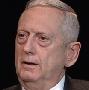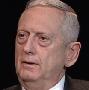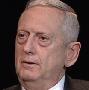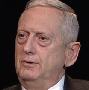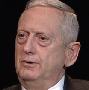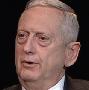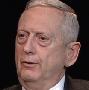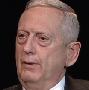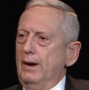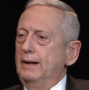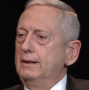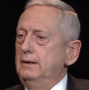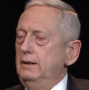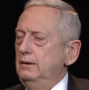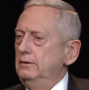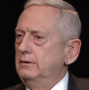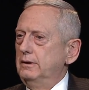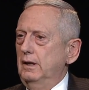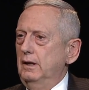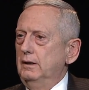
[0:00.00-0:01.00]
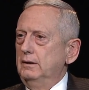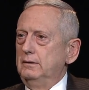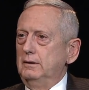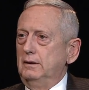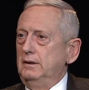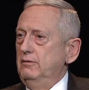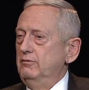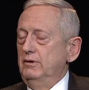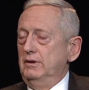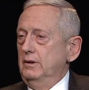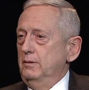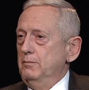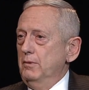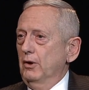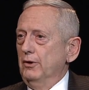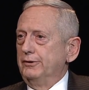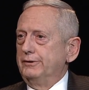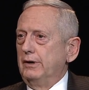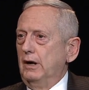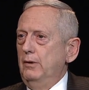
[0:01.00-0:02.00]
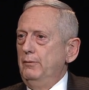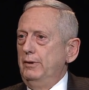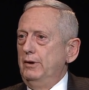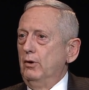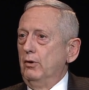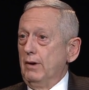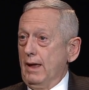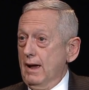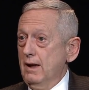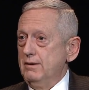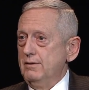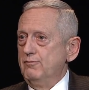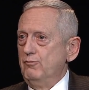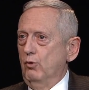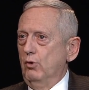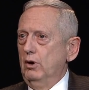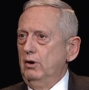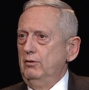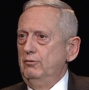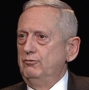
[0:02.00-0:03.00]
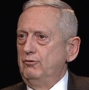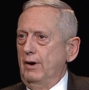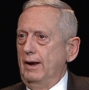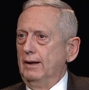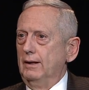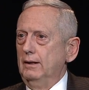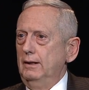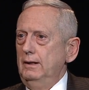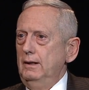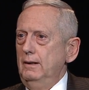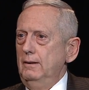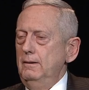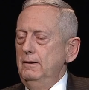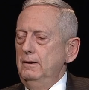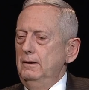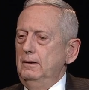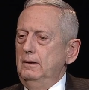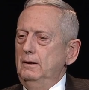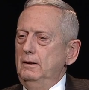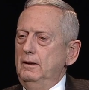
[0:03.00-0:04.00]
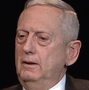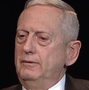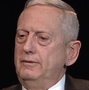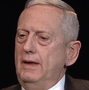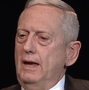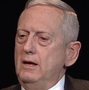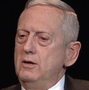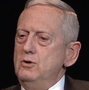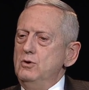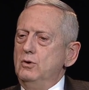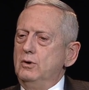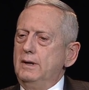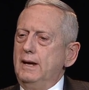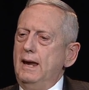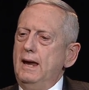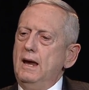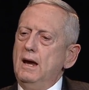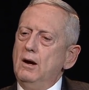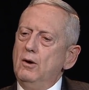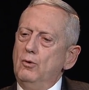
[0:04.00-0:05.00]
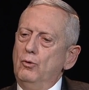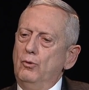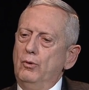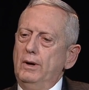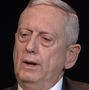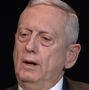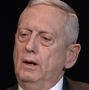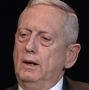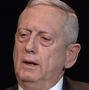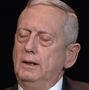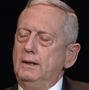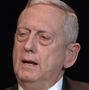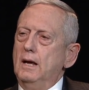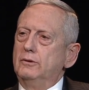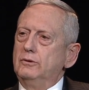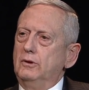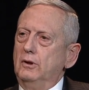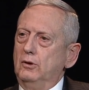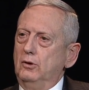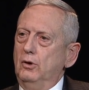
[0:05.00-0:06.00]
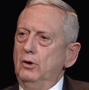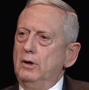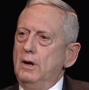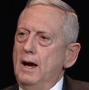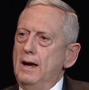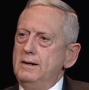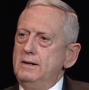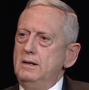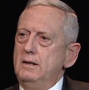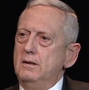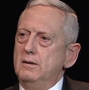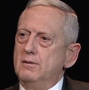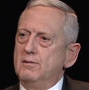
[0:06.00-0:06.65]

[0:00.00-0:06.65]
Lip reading: directing things that even the military we don't ask for, frankly, that you can't really get the good ideas